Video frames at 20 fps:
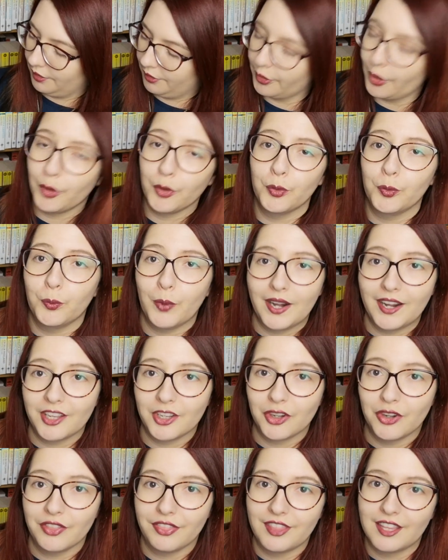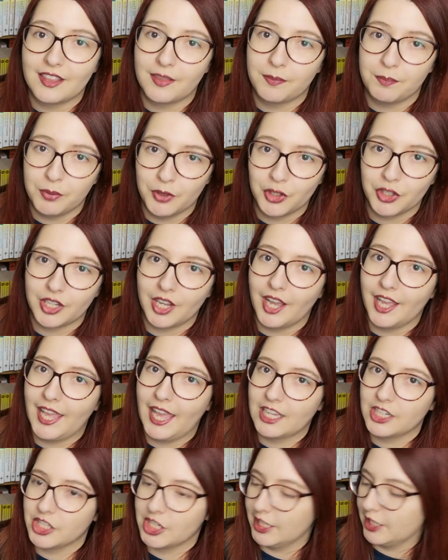So when I got this book, I
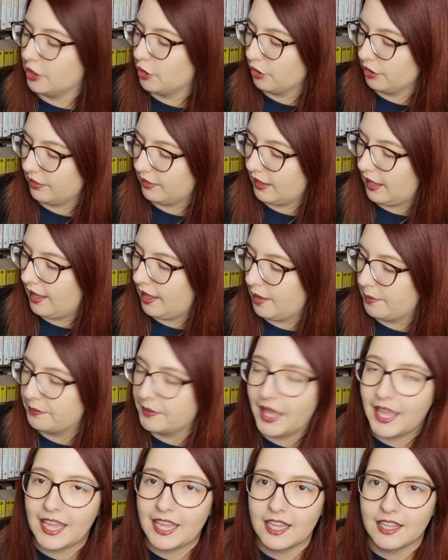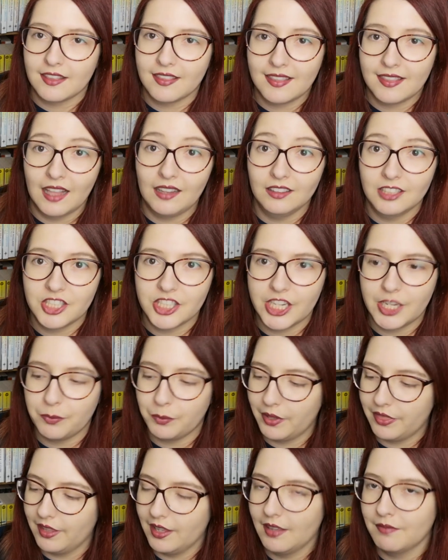actually got um, a sell sheet
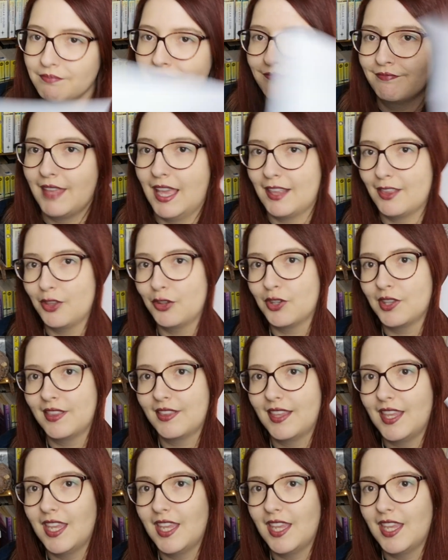with it as you can